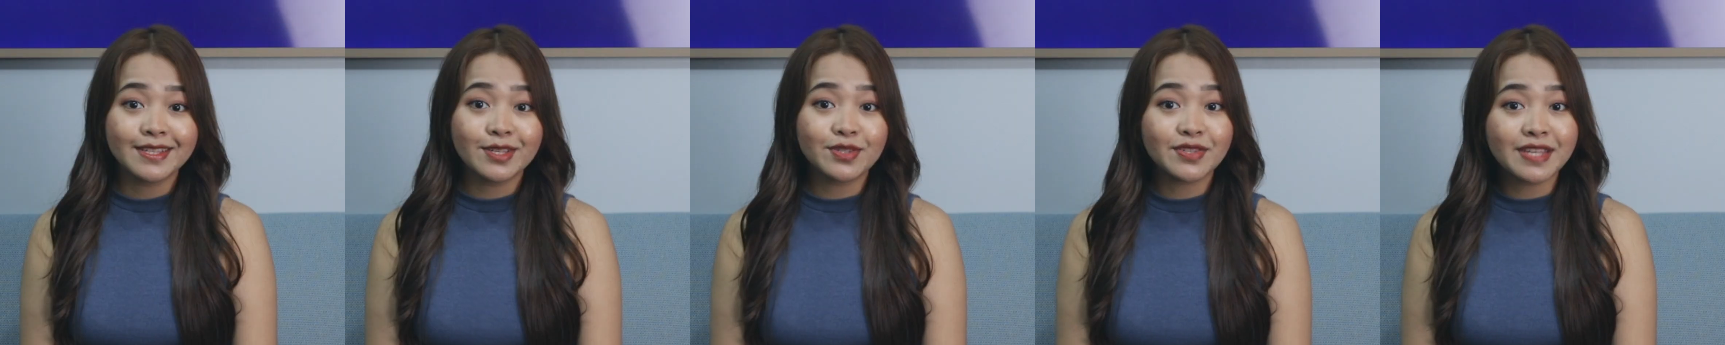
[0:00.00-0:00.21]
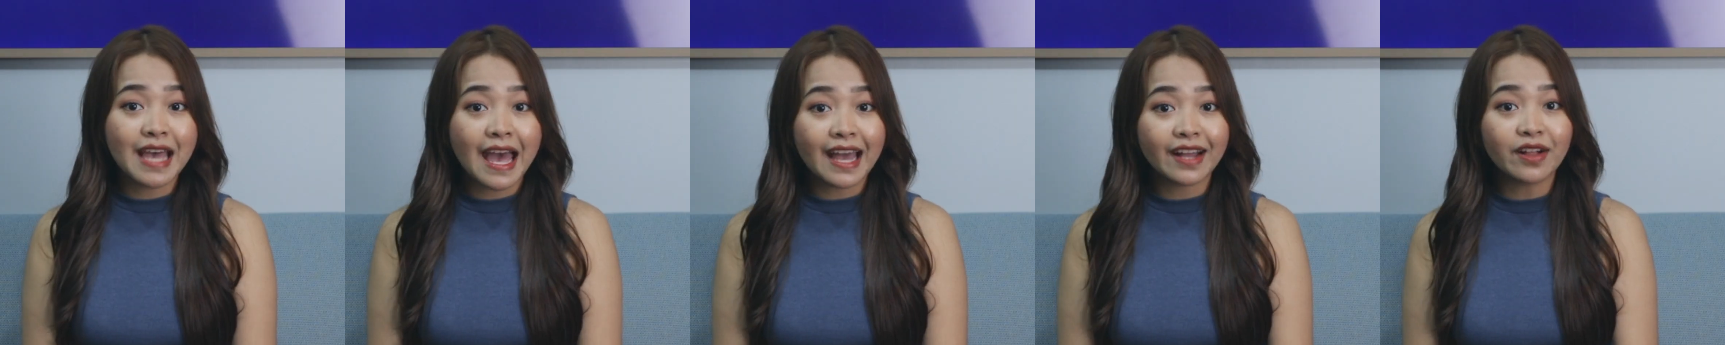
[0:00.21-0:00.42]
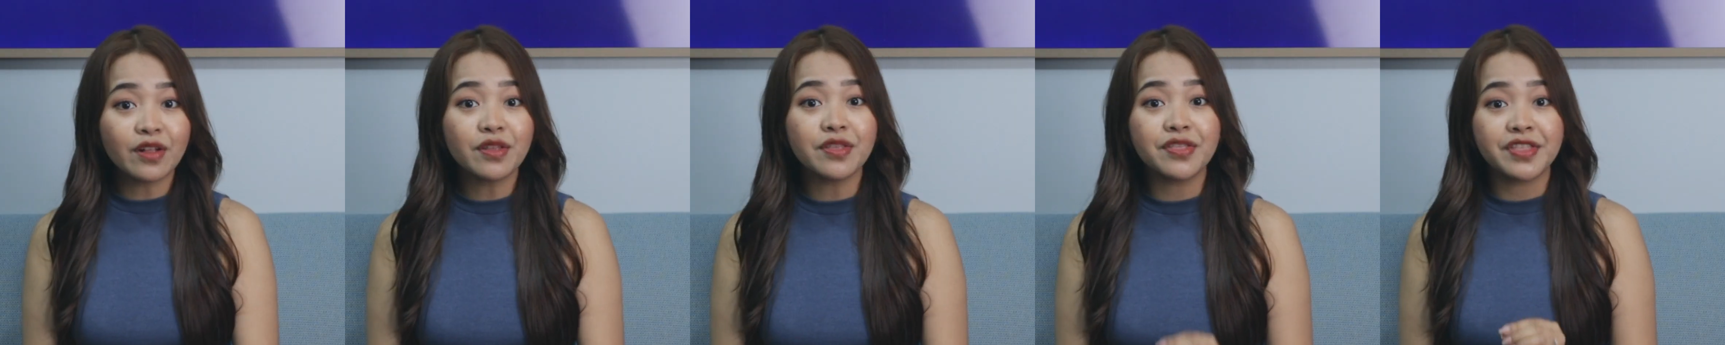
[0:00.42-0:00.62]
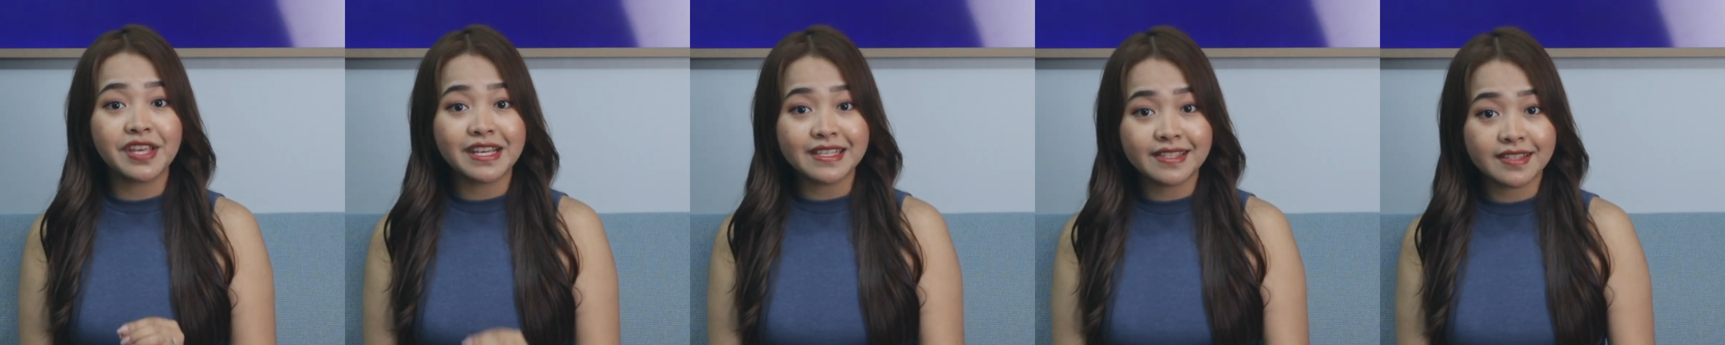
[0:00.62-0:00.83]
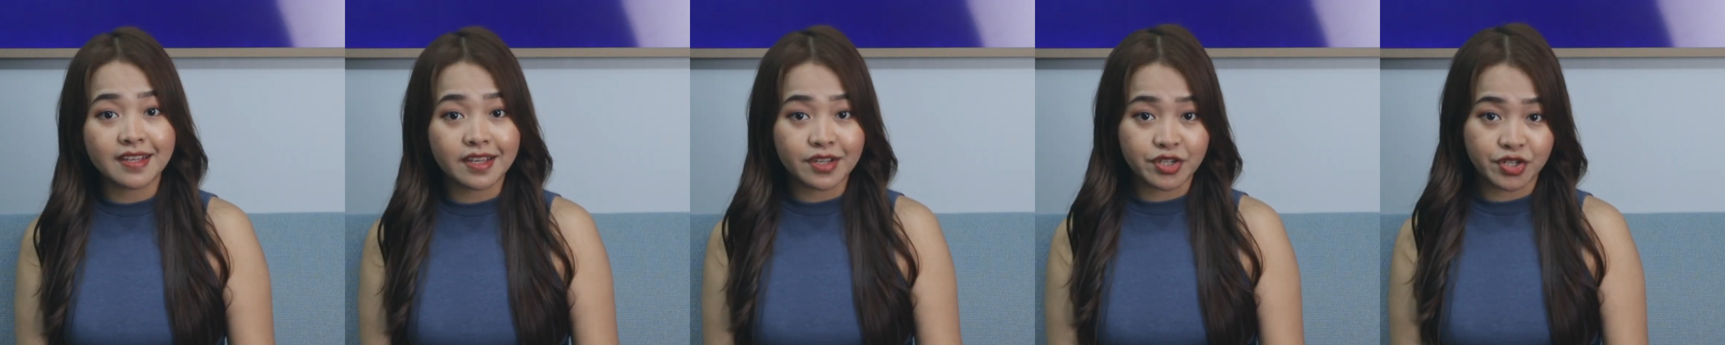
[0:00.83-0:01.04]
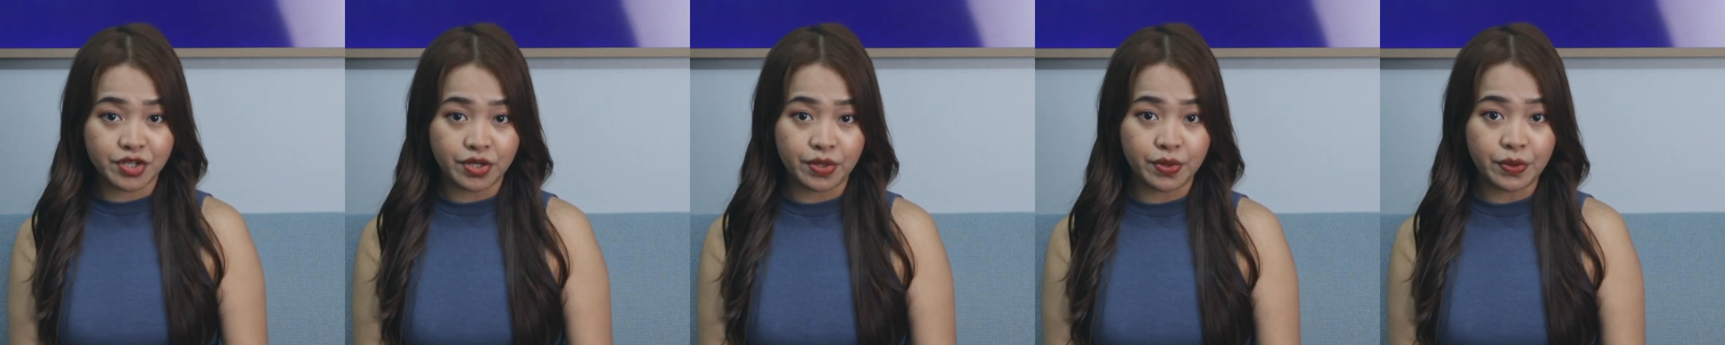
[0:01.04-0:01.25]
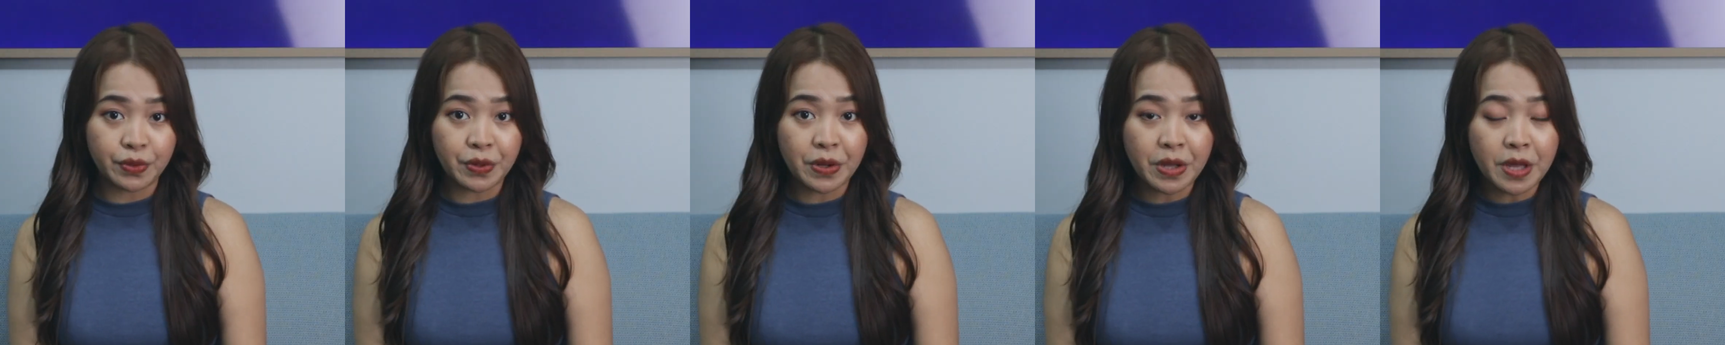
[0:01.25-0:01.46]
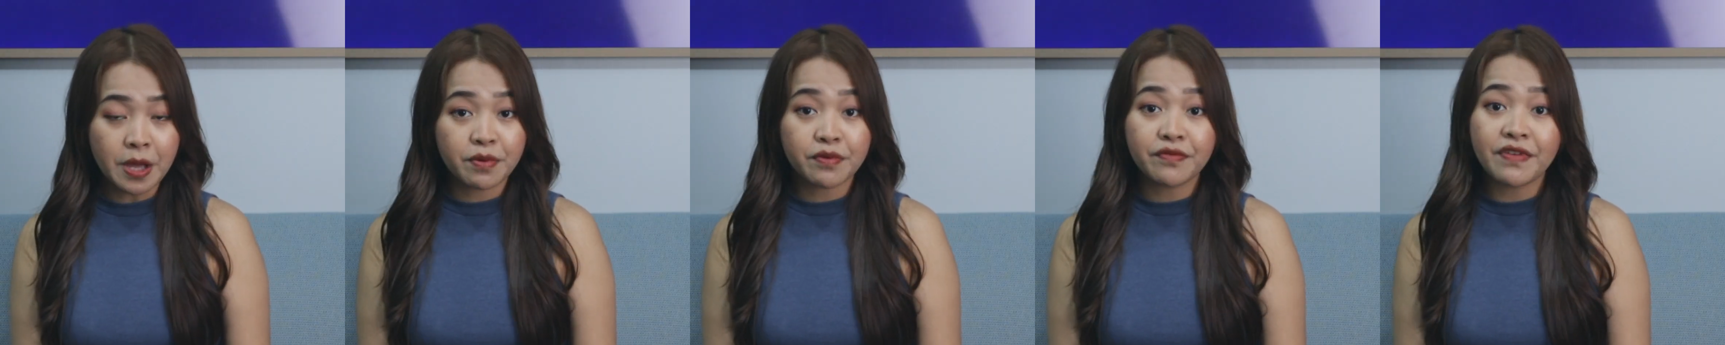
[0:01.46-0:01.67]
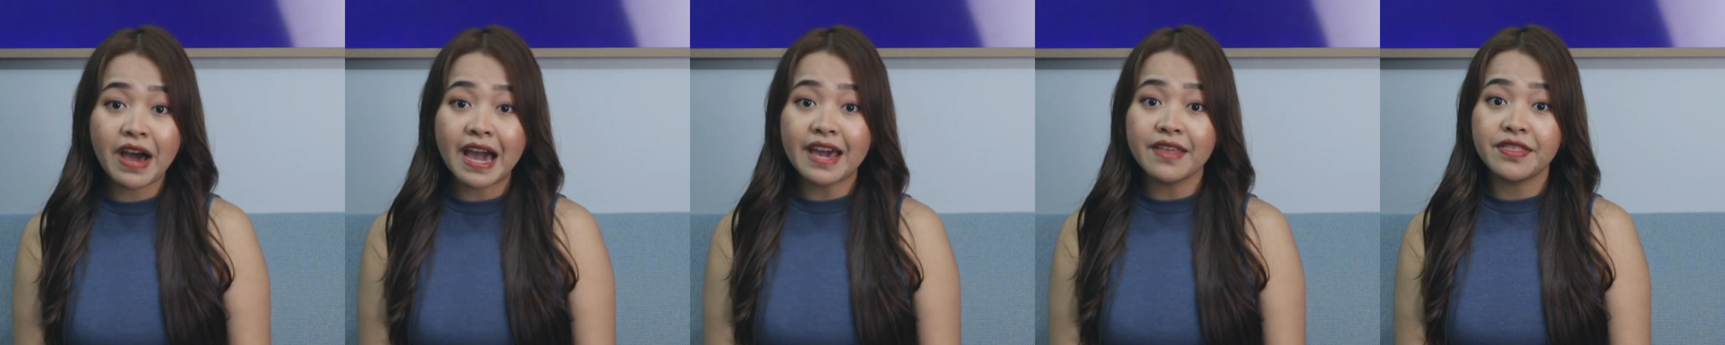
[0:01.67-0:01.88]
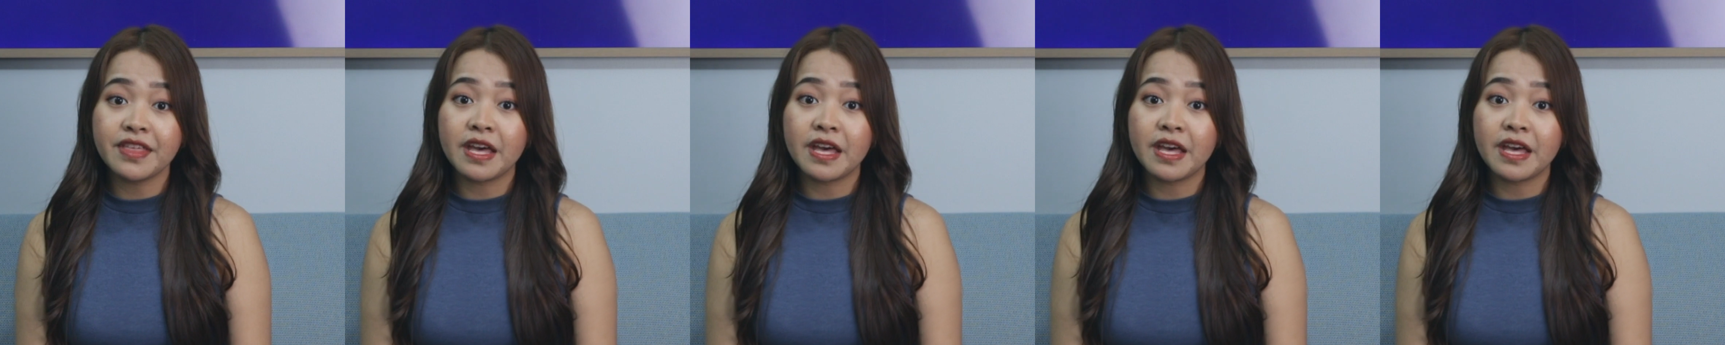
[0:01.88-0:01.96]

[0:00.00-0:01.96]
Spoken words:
To tackle this issue, provide